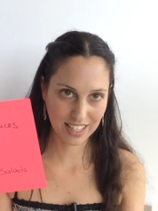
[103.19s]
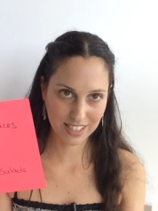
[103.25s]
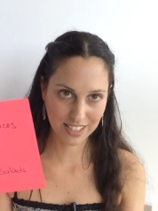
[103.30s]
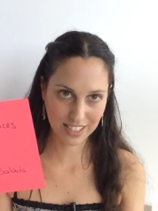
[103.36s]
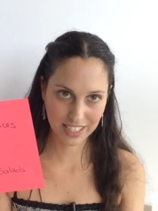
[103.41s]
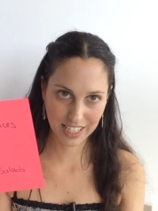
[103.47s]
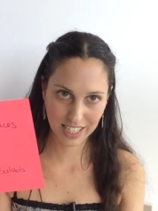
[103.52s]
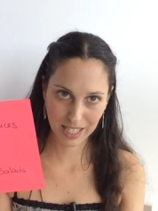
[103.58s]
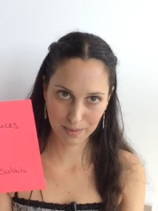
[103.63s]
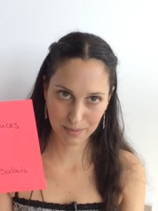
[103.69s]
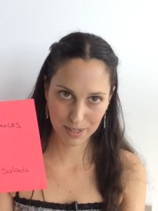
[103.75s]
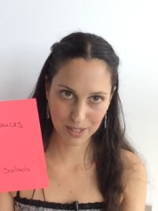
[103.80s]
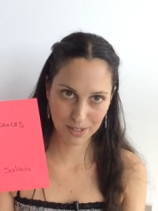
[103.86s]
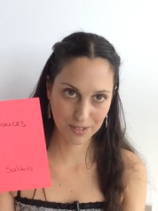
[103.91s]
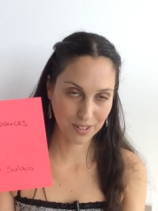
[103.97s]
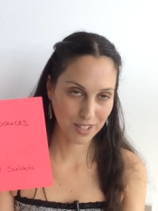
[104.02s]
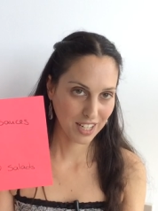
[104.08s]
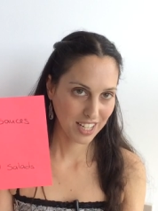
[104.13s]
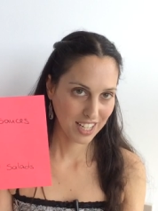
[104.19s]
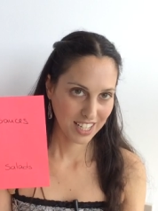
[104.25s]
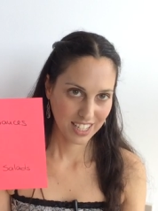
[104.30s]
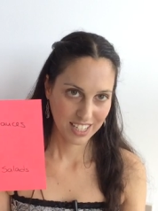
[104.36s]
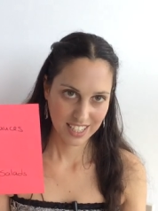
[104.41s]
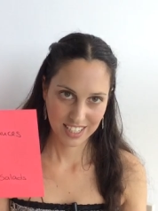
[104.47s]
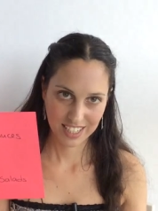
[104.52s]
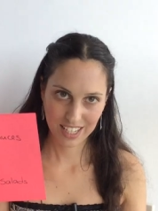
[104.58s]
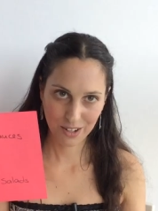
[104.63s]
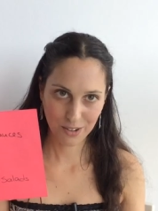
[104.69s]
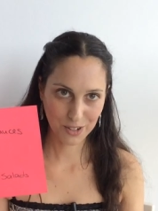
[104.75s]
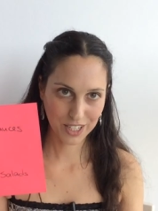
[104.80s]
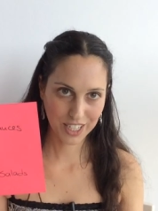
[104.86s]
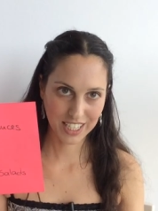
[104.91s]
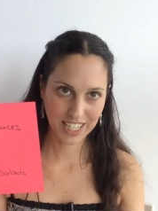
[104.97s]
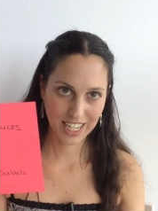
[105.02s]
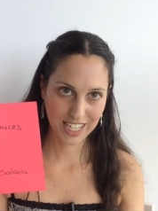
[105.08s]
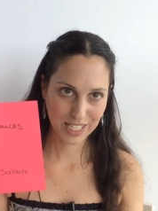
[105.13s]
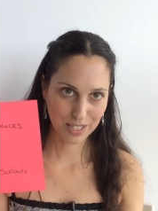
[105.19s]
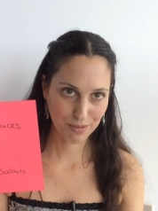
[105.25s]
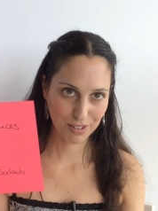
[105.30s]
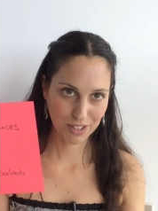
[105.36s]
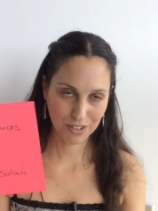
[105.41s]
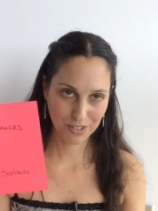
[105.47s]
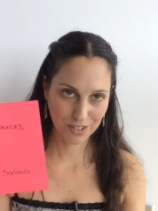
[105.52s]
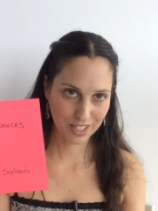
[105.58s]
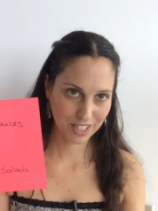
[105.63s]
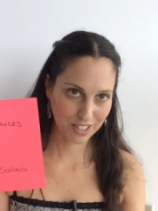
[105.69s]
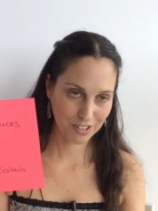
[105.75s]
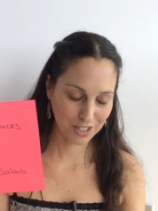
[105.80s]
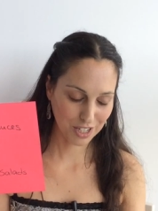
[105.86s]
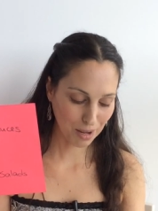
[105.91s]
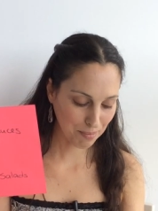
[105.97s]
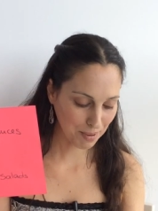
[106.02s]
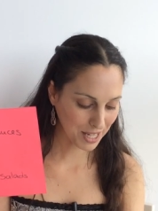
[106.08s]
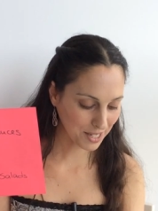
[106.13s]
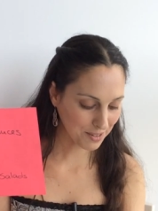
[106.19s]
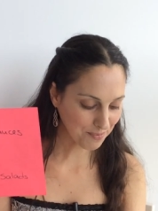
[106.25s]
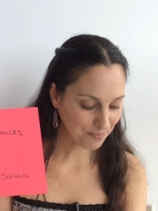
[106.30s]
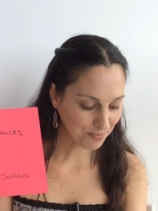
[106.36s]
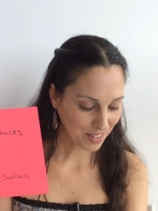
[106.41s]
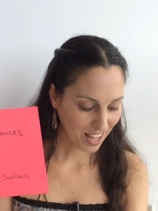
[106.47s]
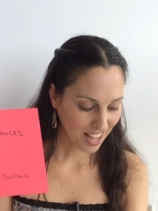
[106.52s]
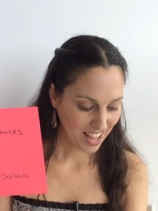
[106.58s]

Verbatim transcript: That's going to help you get organized when you're doing your shopping.